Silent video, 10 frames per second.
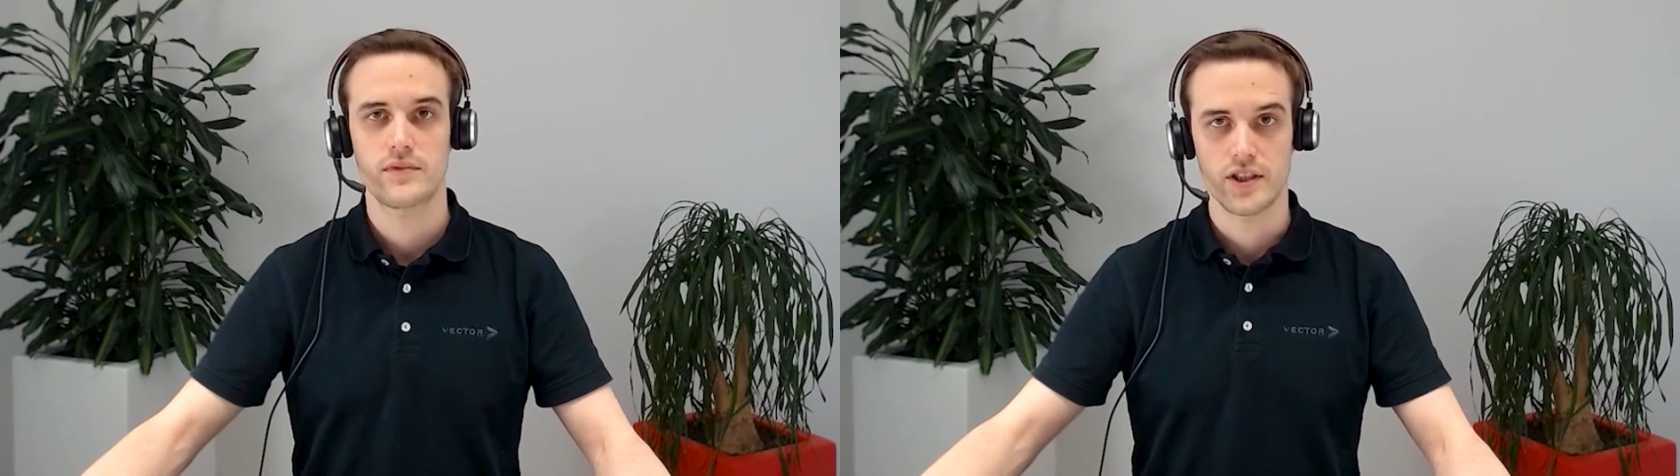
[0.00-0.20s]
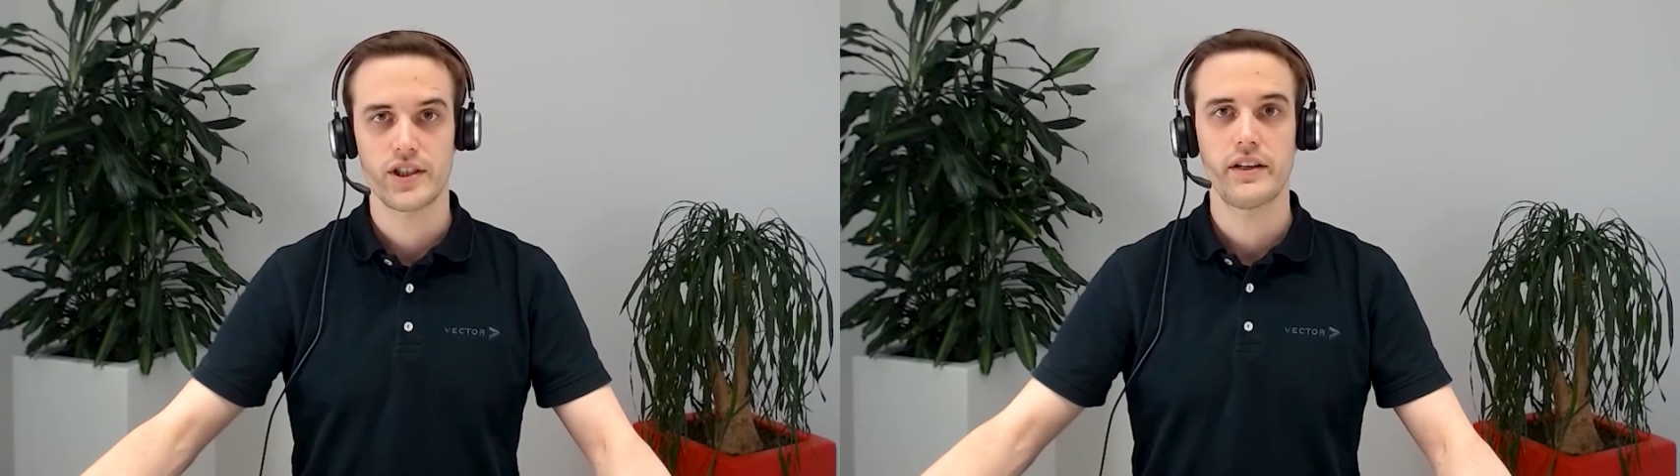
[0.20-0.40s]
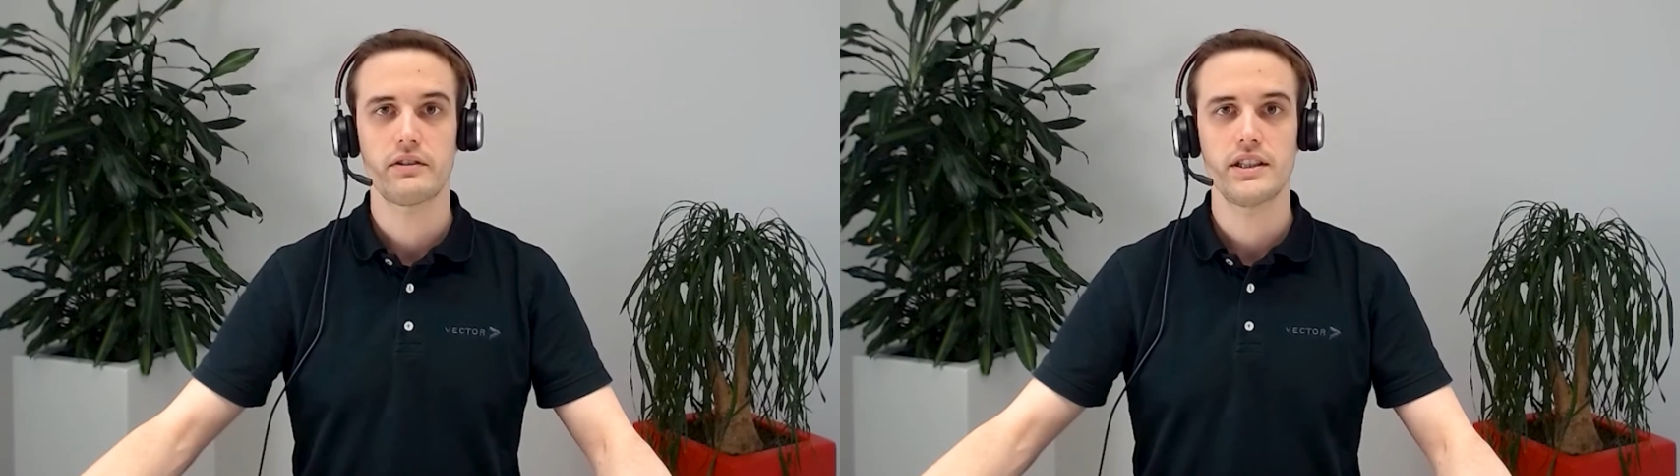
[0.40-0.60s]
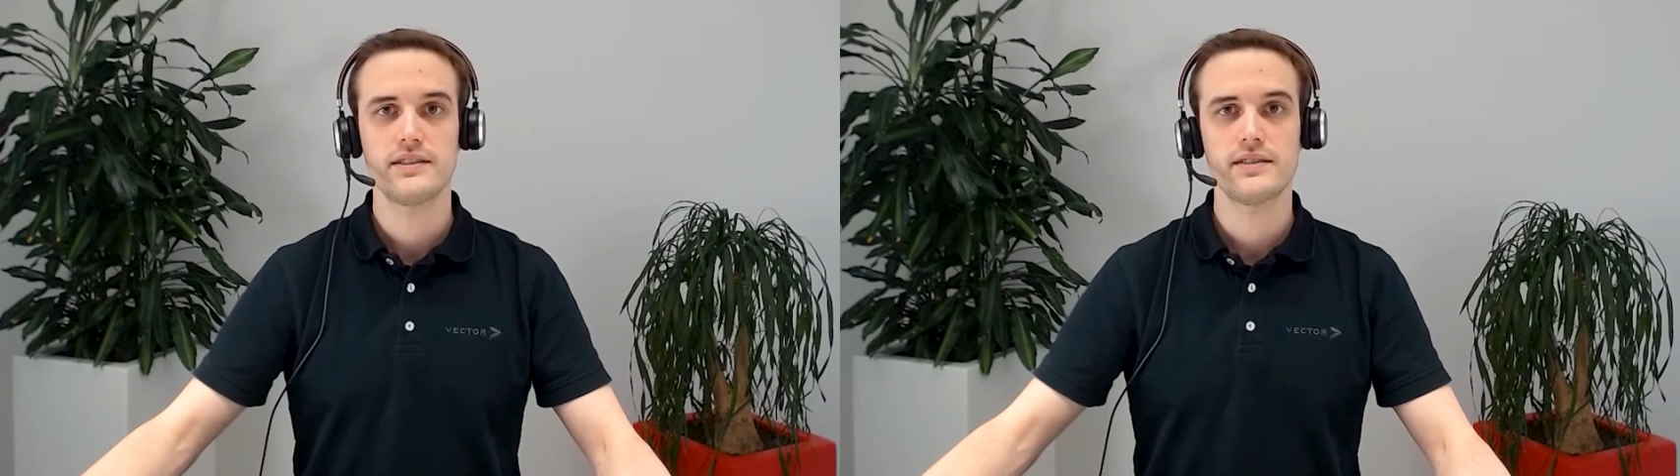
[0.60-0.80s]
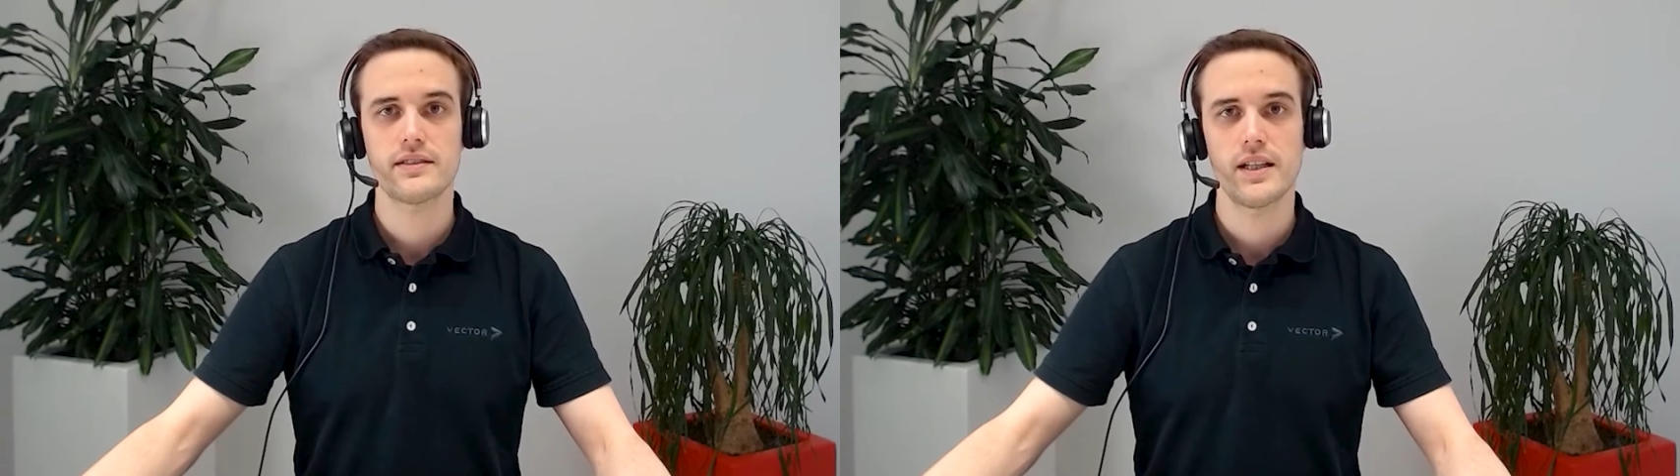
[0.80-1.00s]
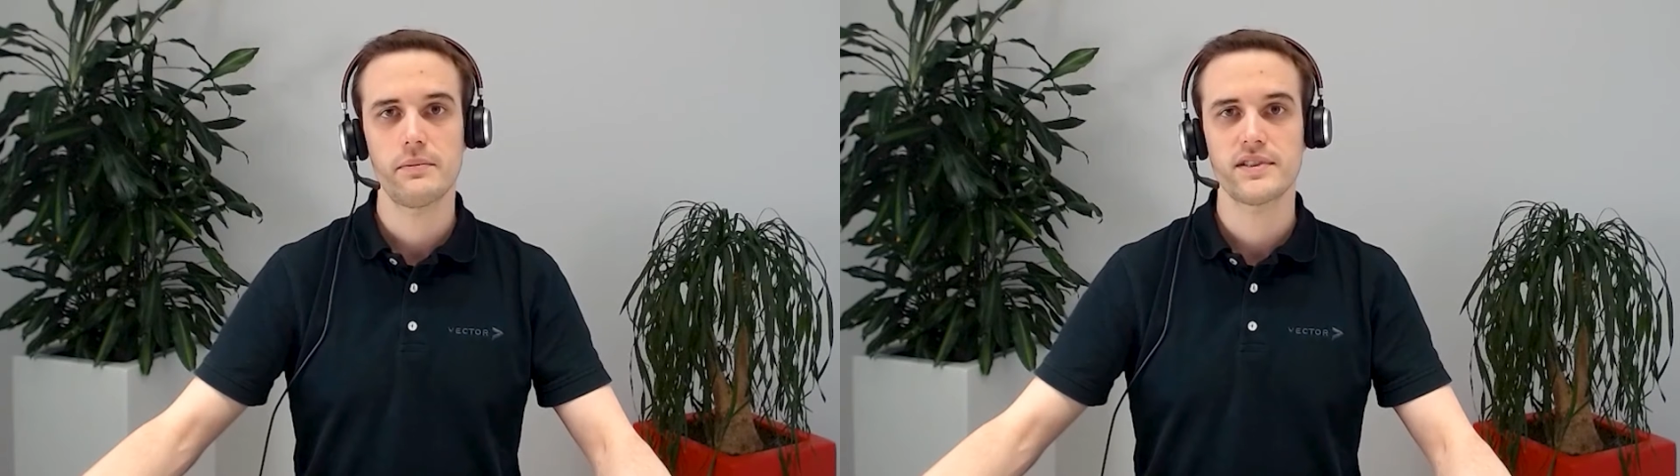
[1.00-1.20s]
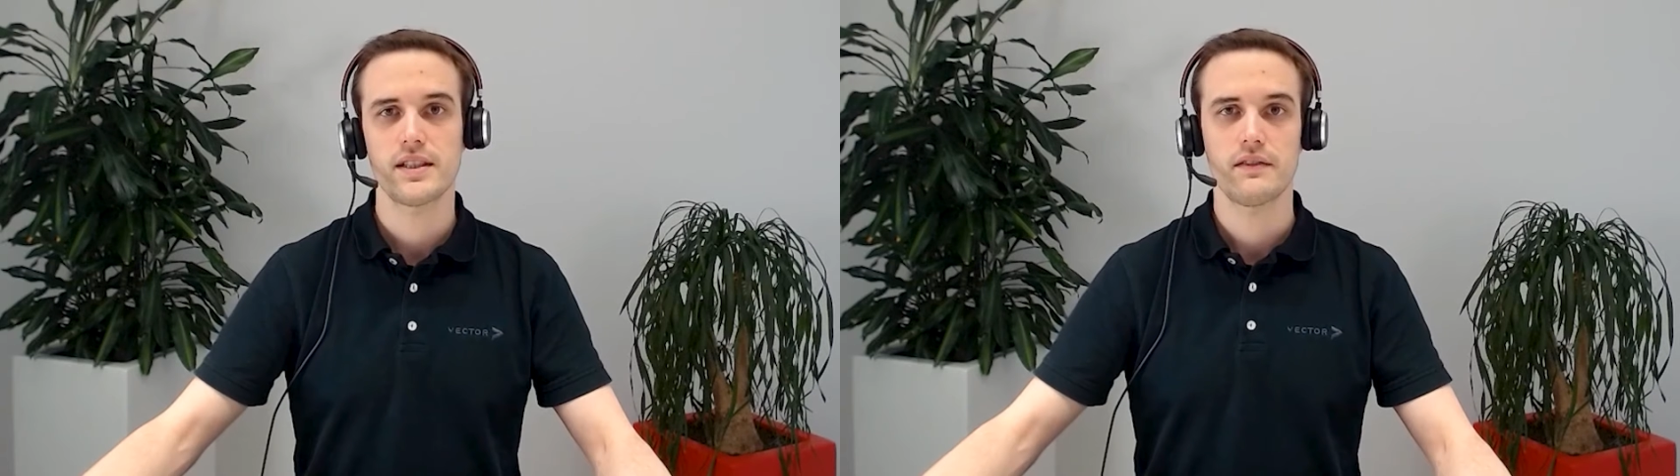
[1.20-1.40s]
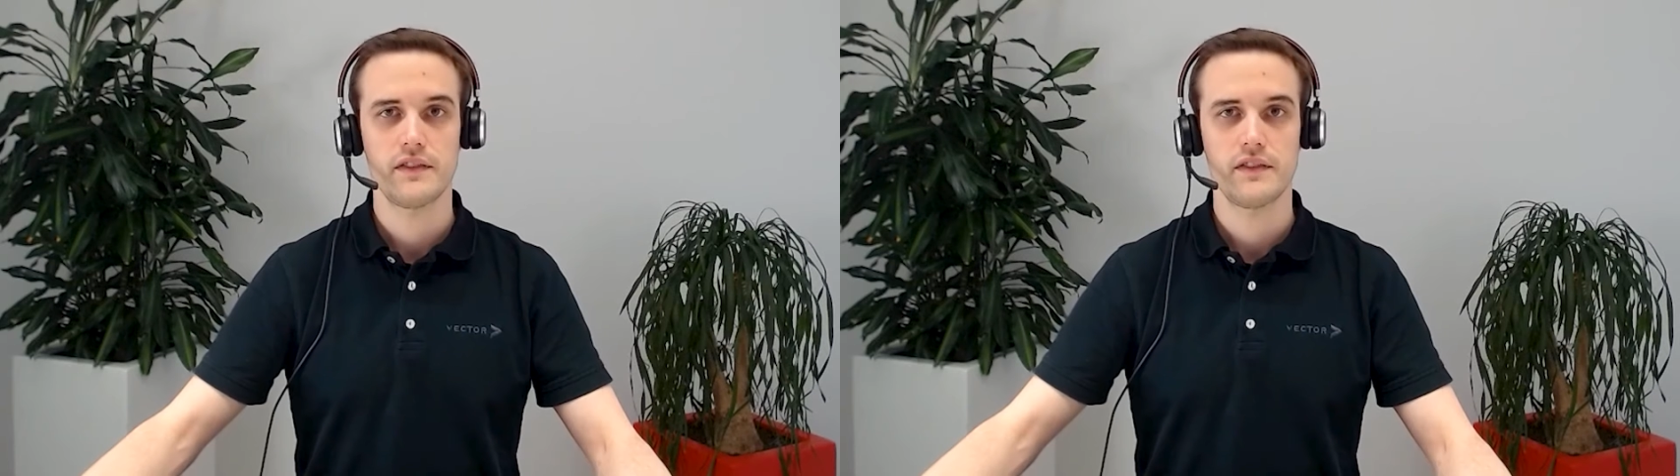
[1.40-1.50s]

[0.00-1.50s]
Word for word: The generation steps are